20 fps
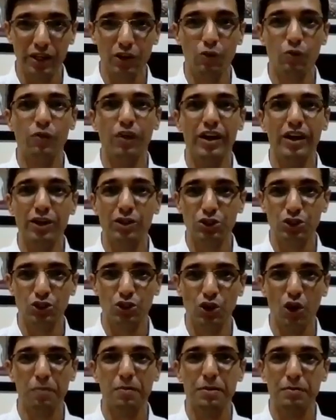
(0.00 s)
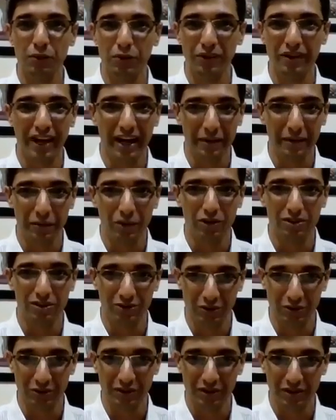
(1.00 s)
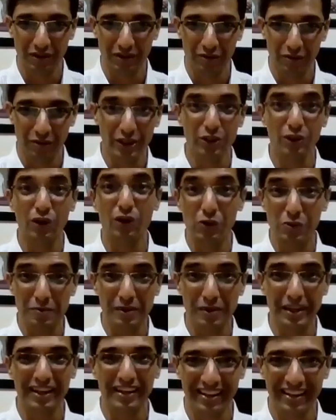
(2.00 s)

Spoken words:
when to stop a program also when you're looping.